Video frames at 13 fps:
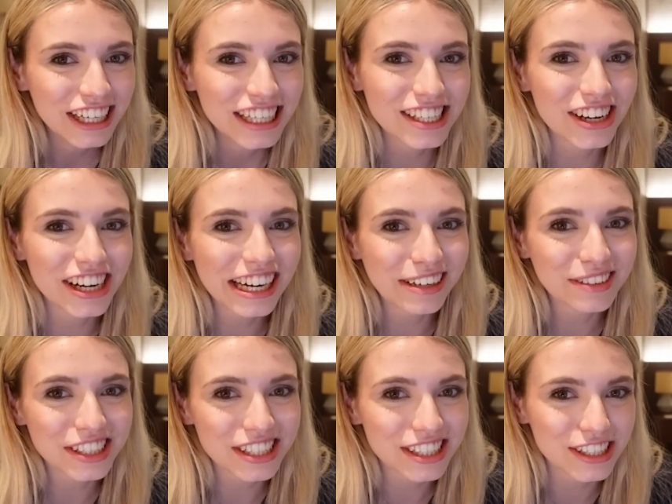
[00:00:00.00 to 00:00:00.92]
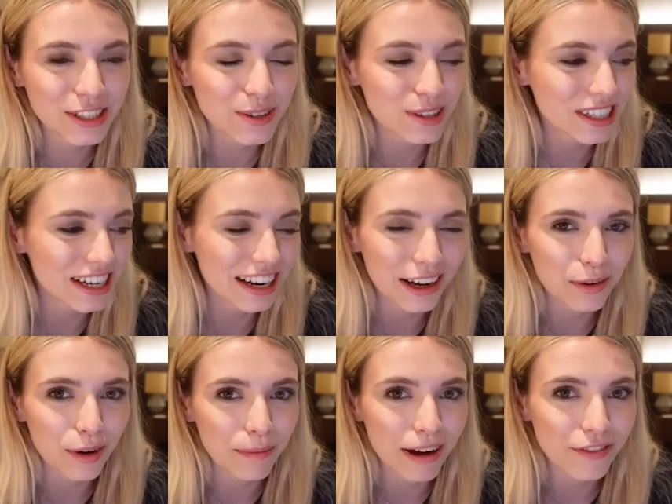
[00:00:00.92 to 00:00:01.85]
So here I was just choosing like
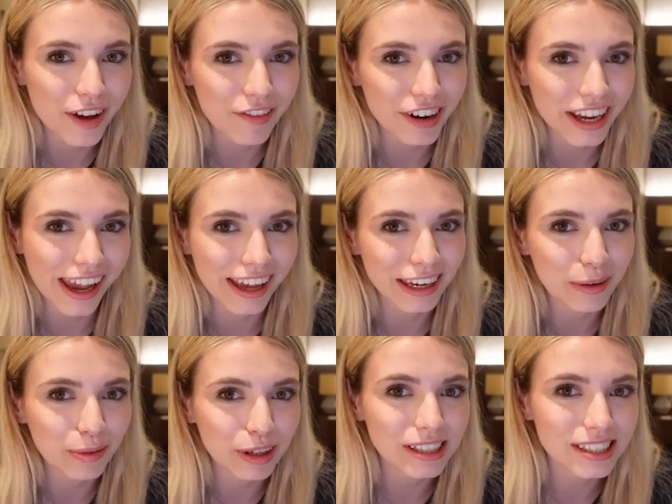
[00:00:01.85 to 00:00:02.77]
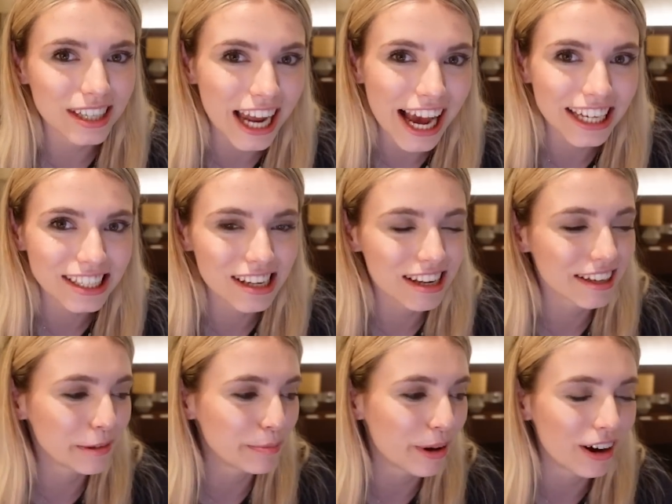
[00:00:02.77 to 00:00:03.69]
what my favorite candy was, and
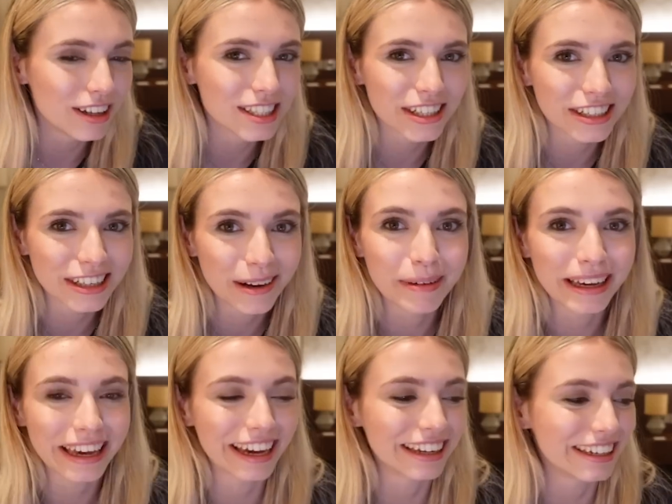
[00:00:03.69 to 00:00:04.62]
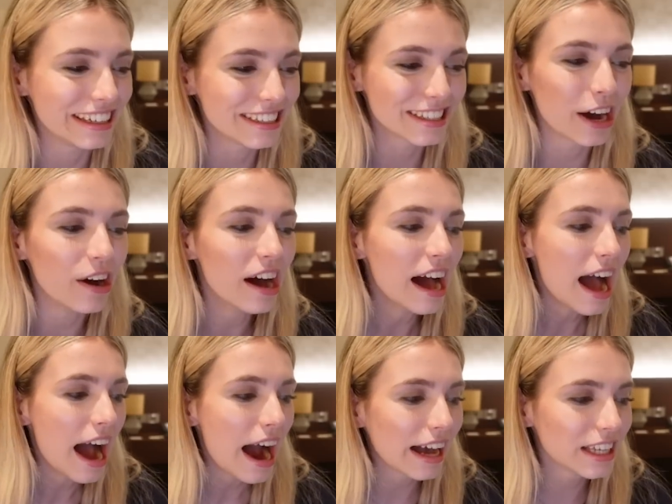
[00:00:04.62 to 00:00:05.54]
isolated pawns are yummy candy. So
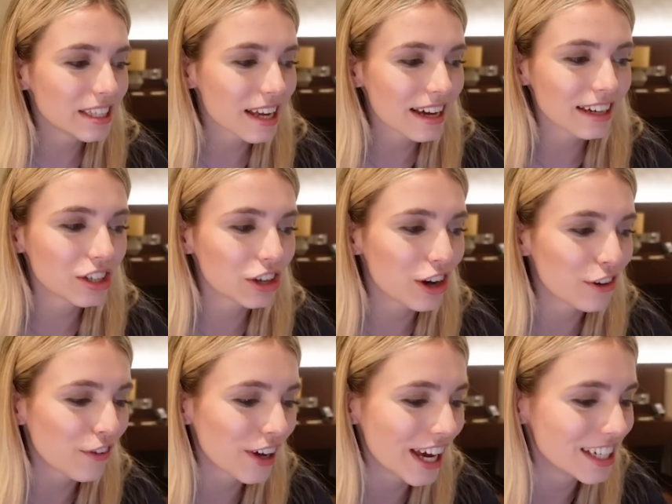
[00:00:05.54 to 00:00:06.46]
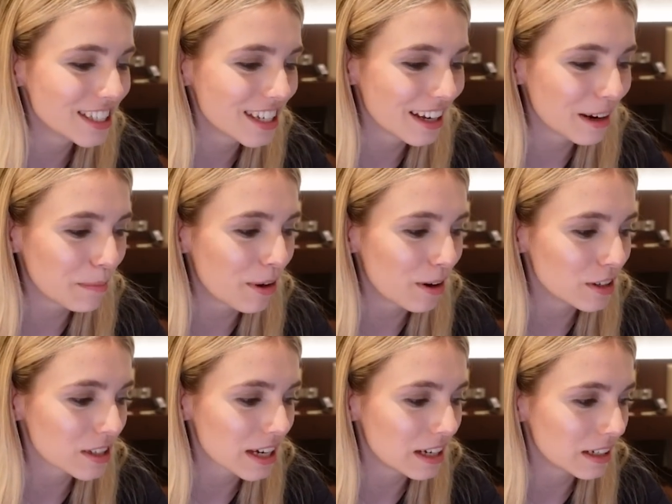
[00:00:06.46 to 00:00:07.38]
I decided to go for the isolated
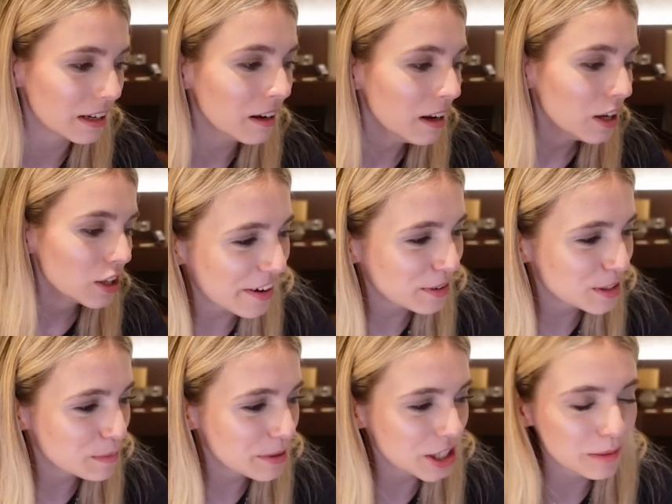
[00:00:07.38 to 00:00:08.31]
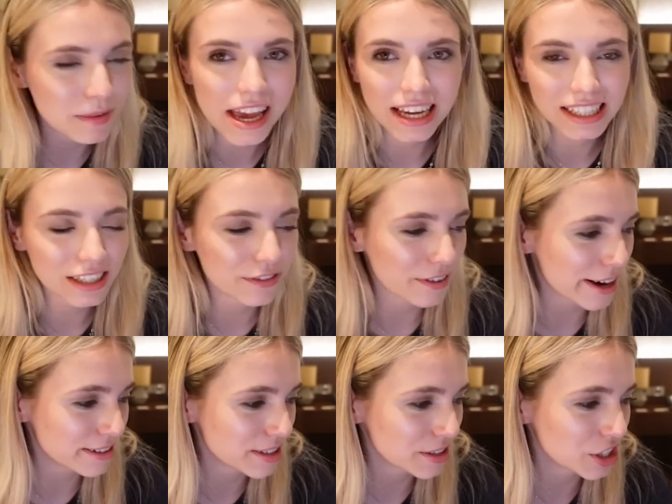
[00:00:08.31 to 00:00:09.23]
pawns candy. There was bishop takes
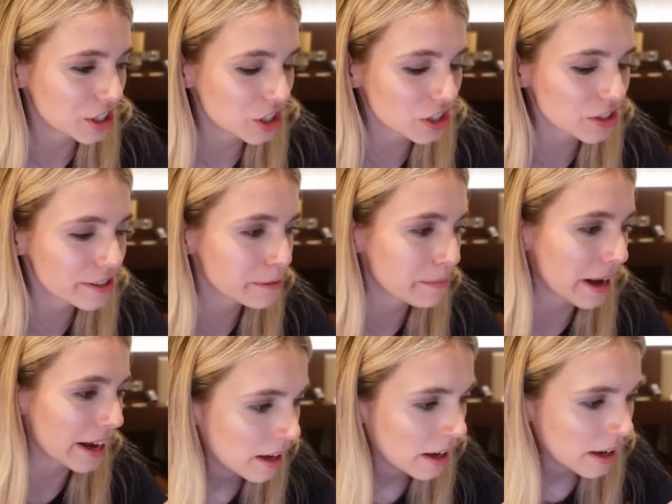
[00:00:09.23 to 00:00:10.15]
c5, so she just took back.